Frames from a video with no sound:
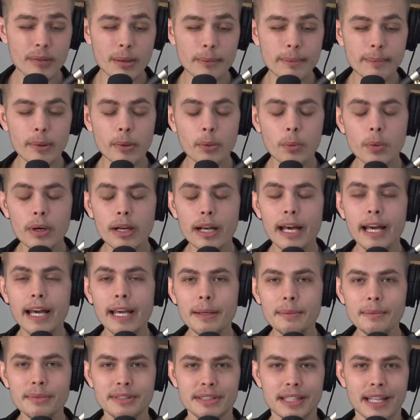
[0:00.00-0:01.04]
But what I
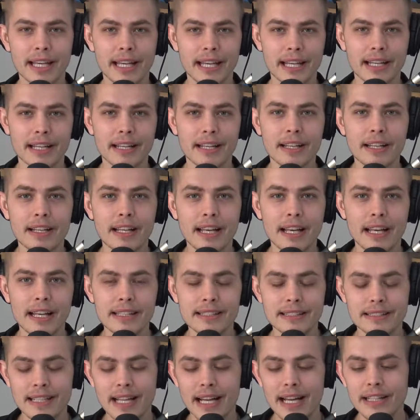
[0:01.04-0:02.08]
am saying
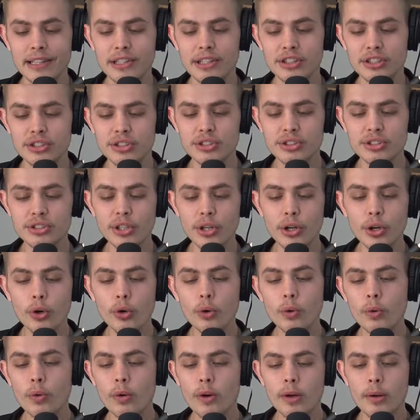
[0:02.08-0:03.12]
is that there's
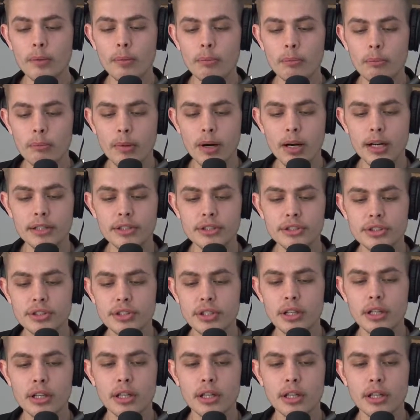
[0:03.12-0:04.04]
so much